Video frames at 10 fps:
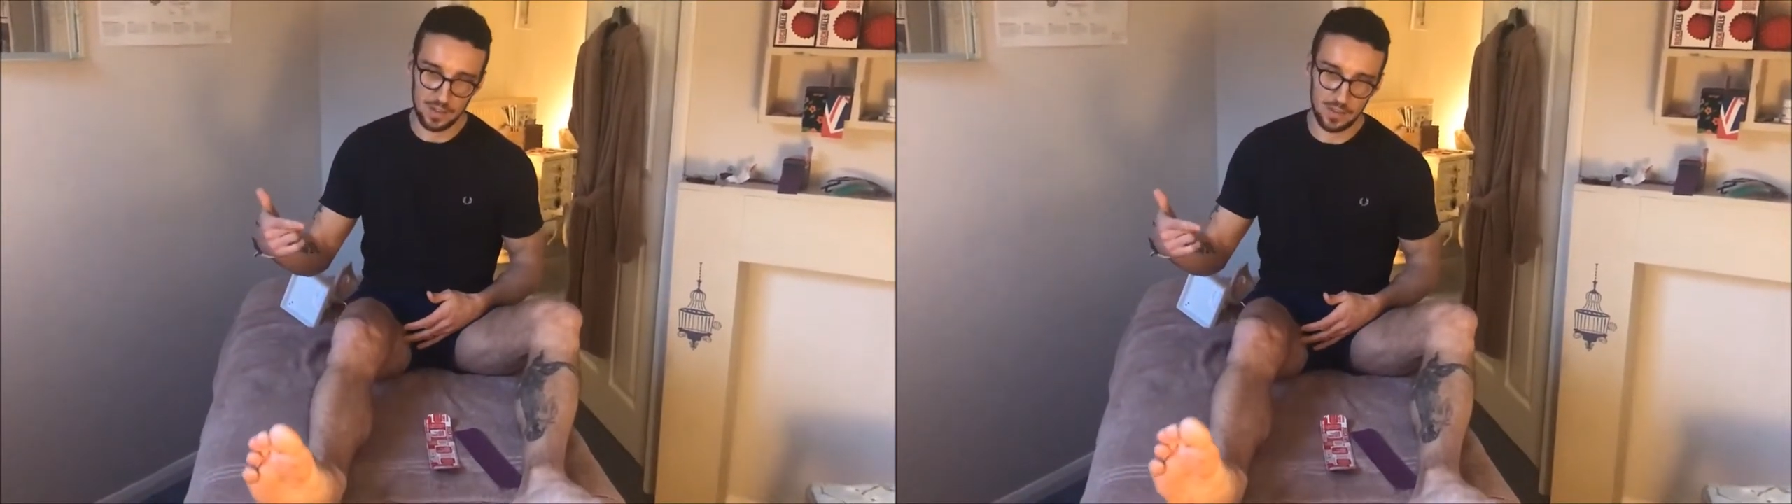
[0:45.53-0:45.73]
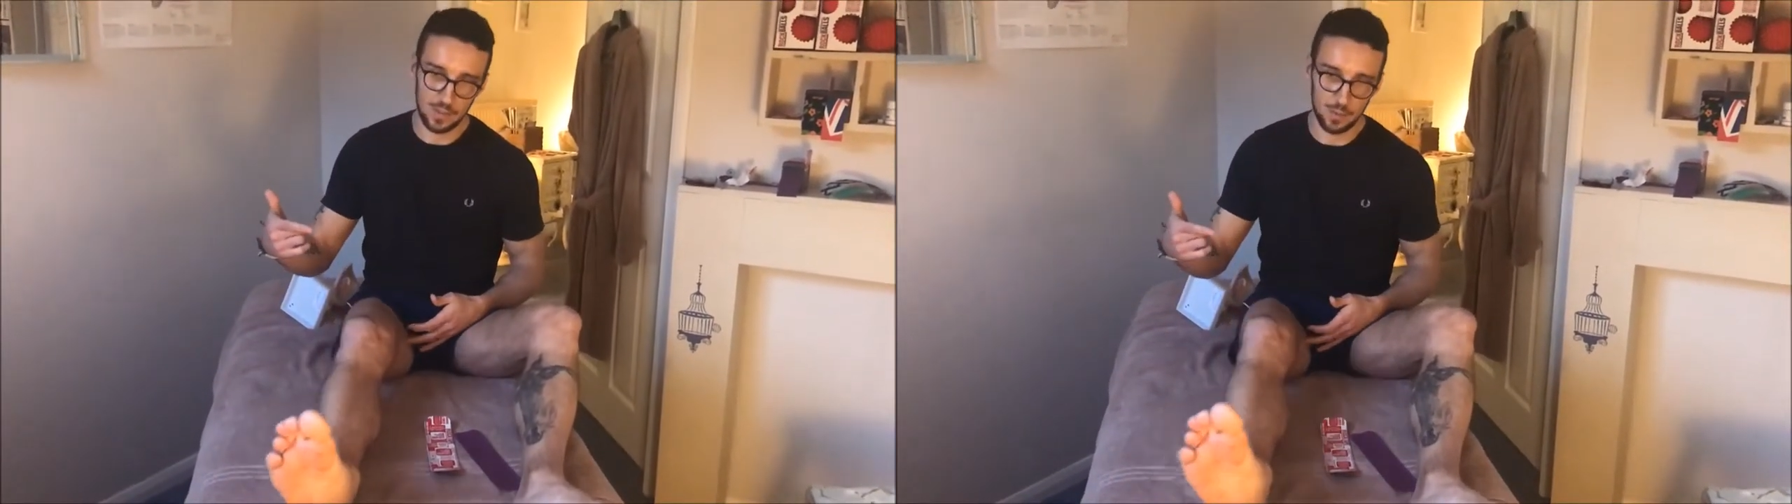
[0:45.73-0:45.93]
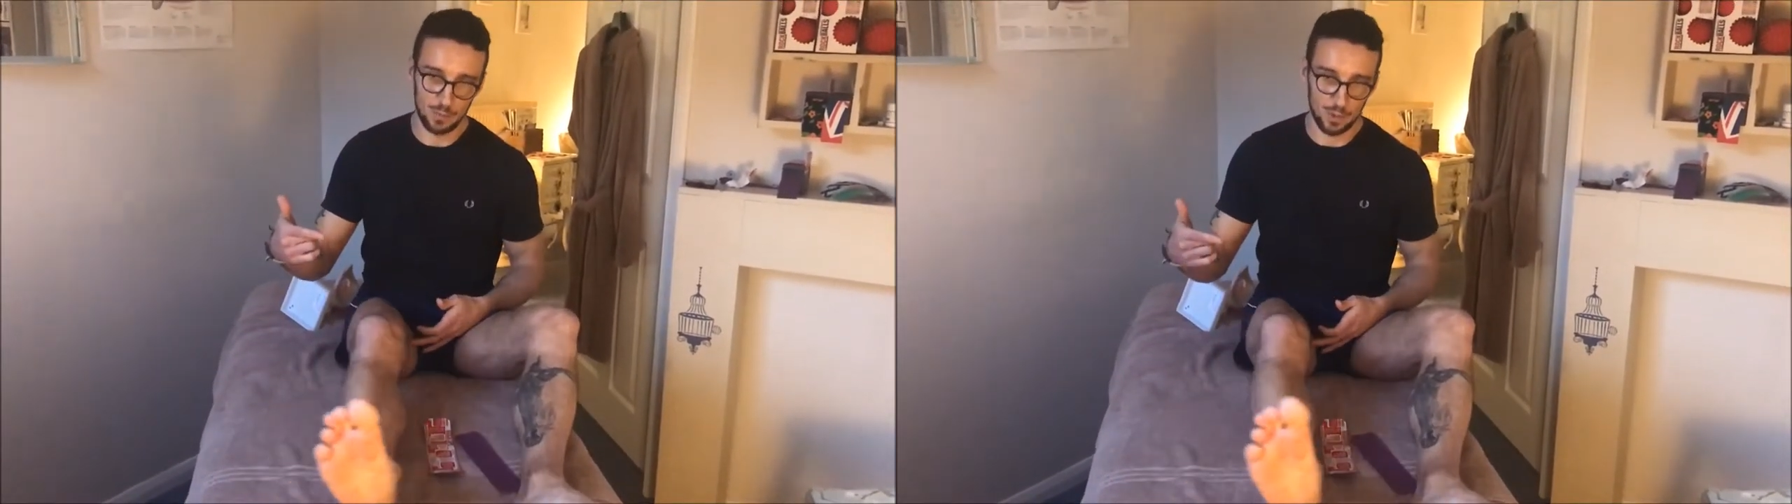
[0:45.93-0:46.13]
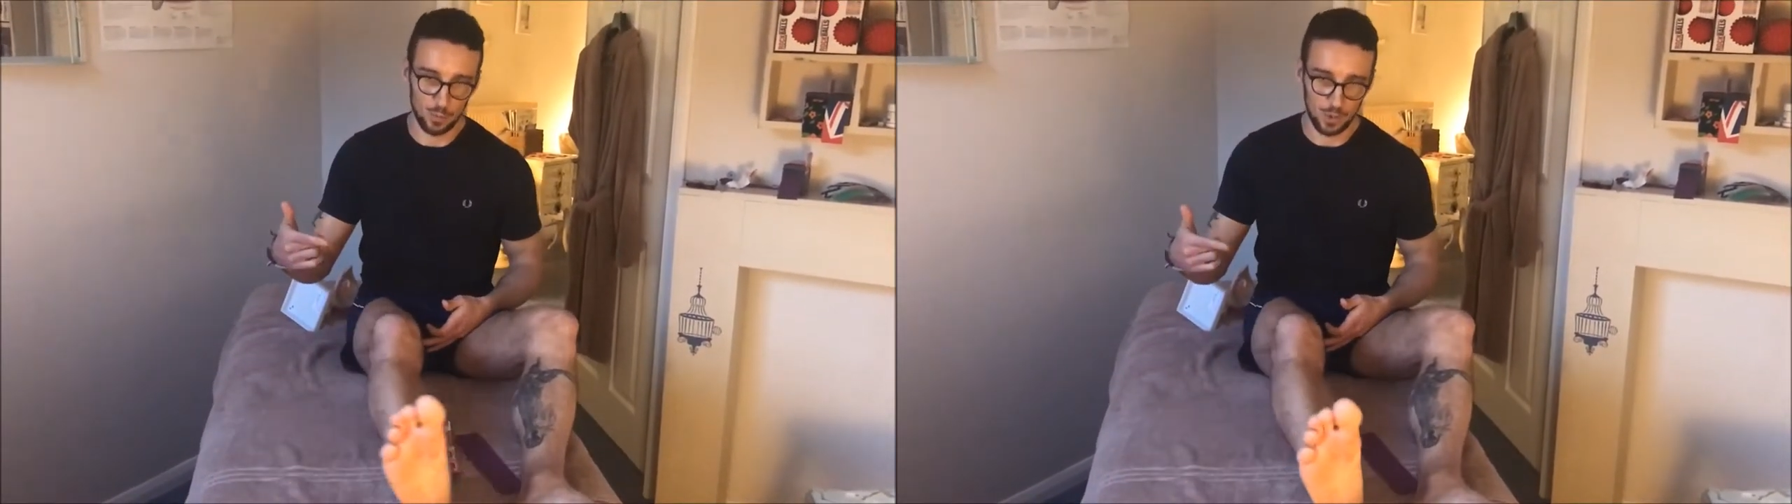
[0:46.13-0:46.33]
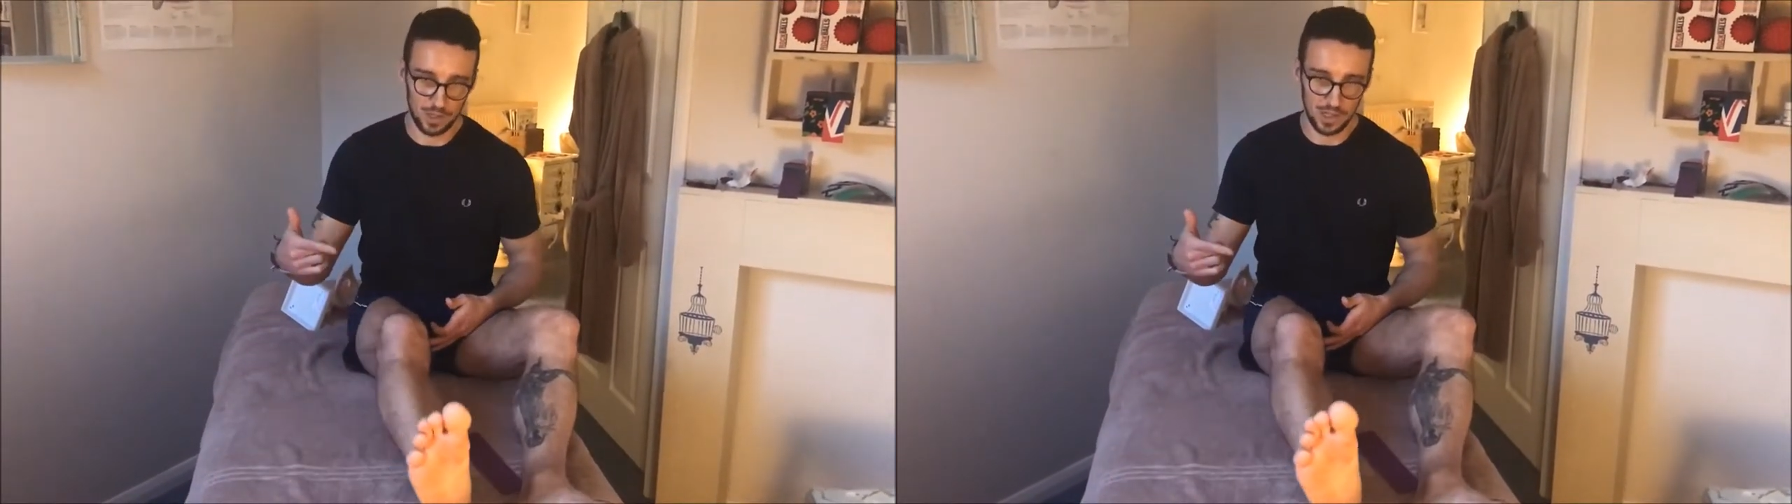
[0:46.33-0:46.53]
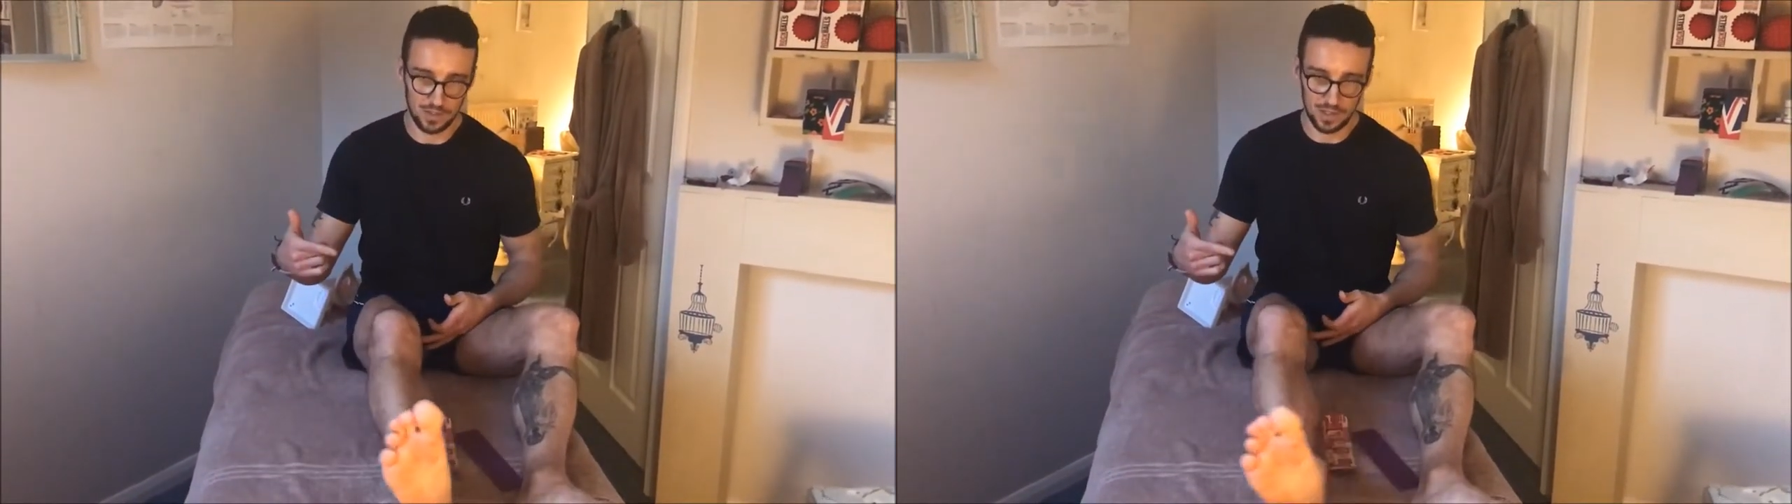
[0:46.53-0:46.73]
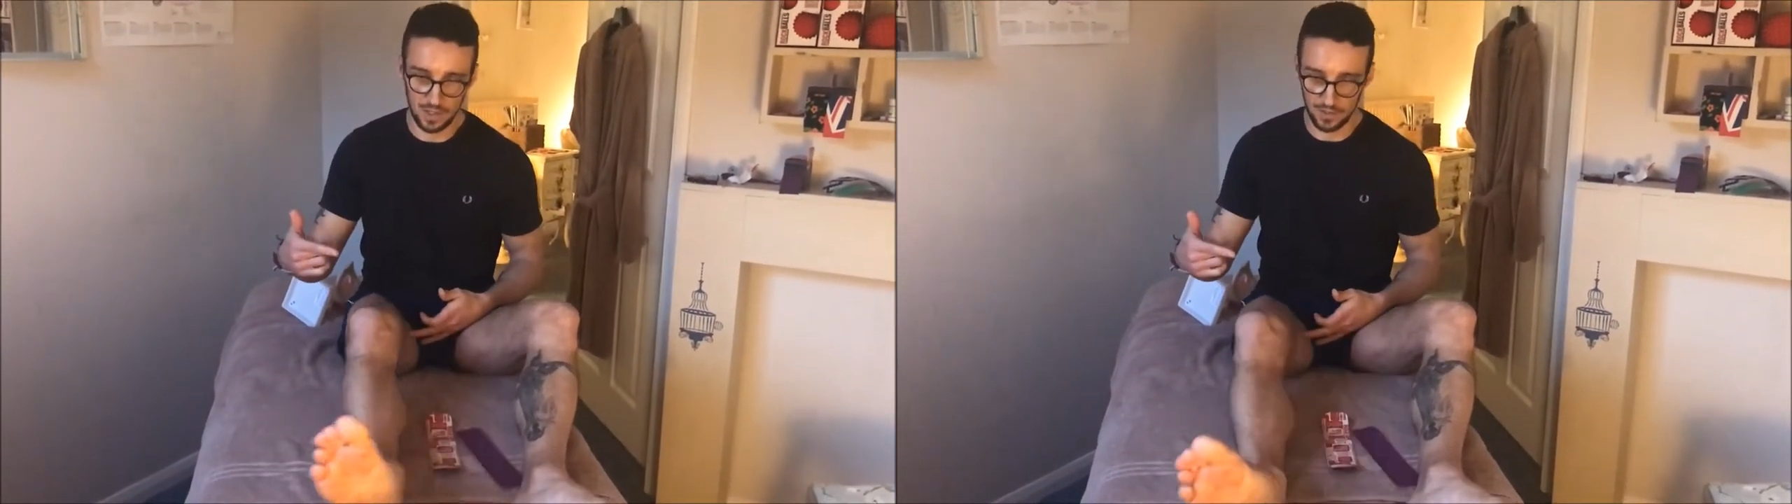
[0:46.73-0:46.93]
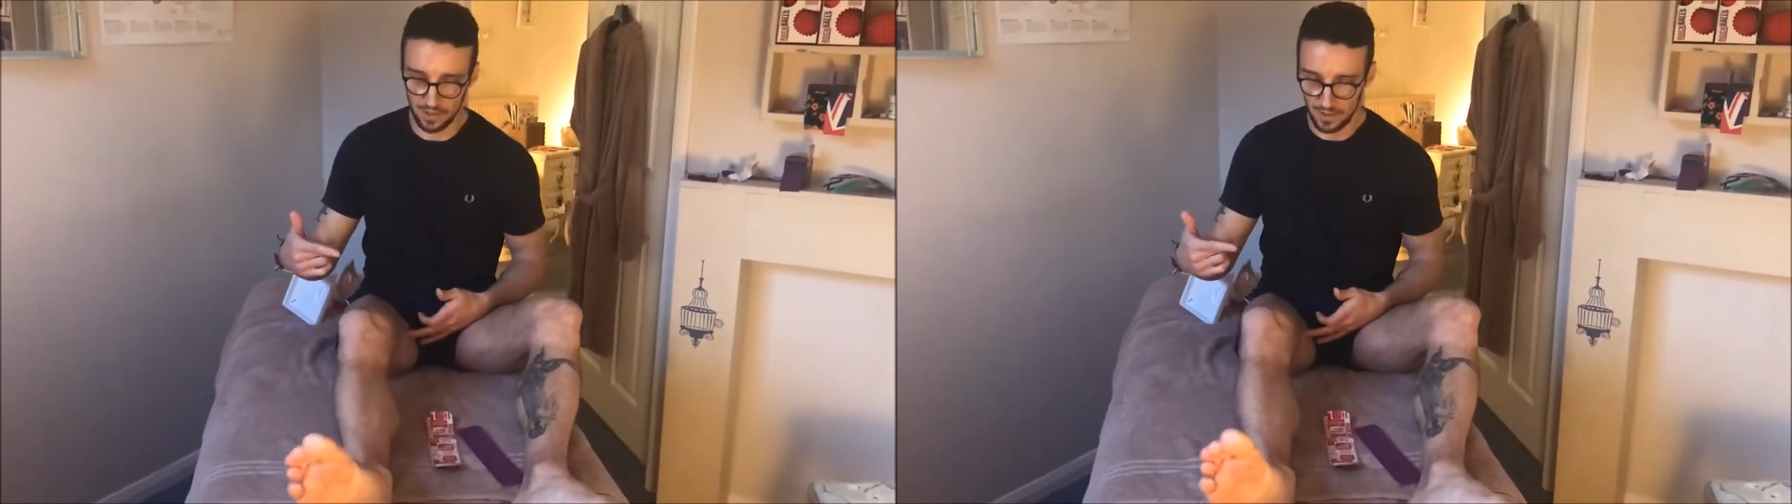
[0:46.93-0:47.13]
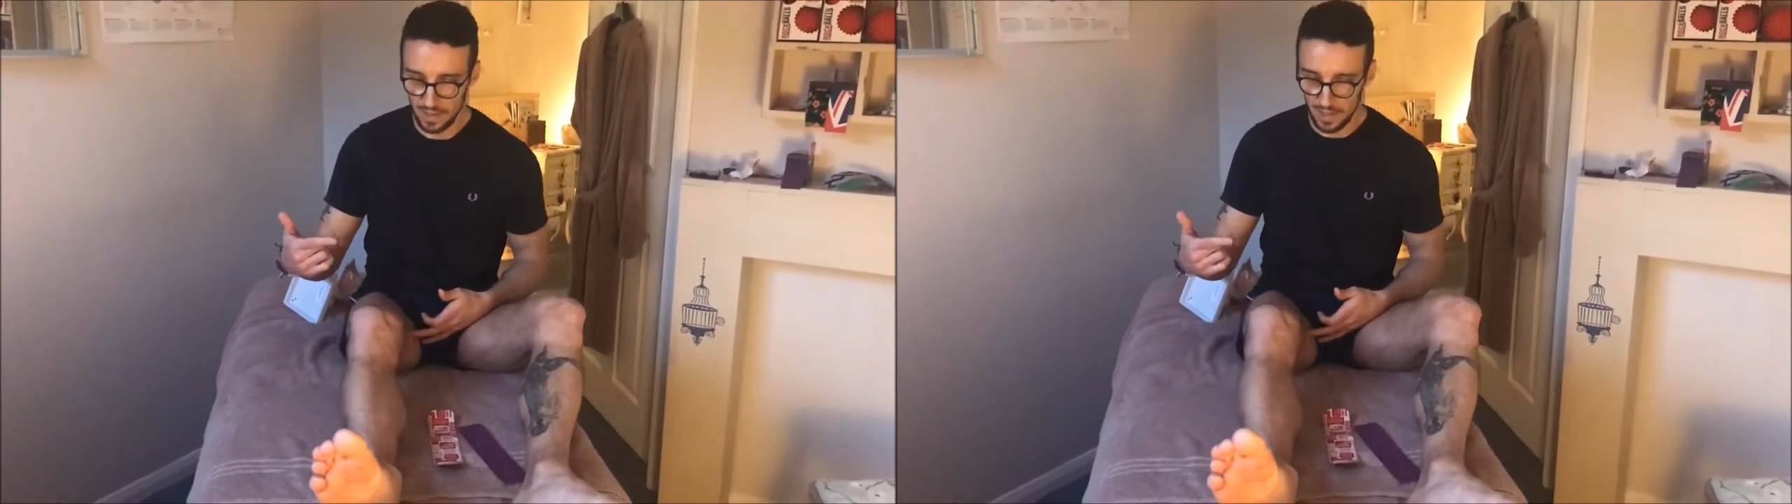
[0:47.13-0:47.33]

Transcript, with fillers: so to bring one leg together